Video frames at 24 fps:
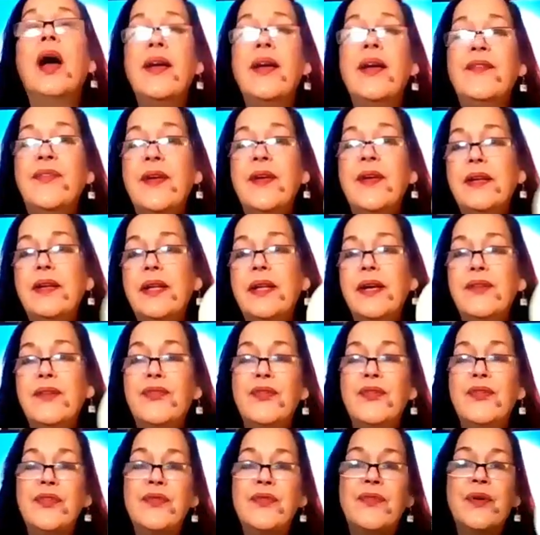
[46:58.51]
I feel like
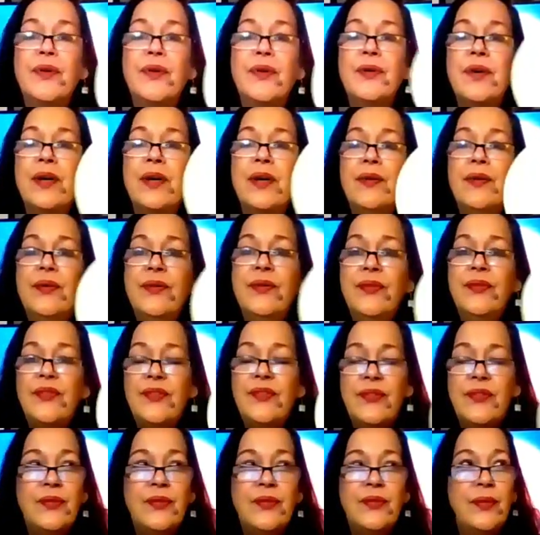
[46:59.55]
for the
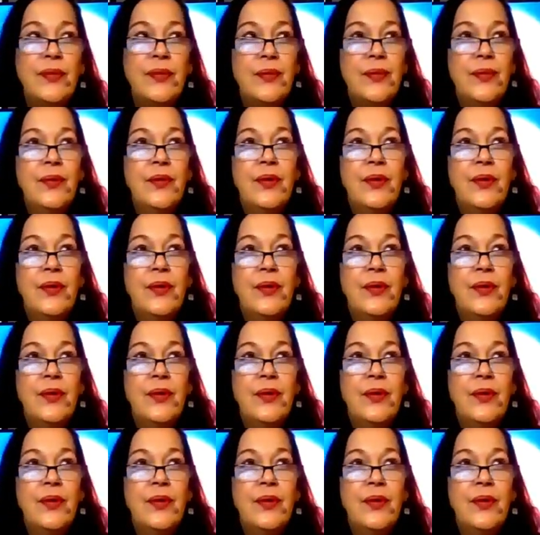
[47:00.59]
Virgos,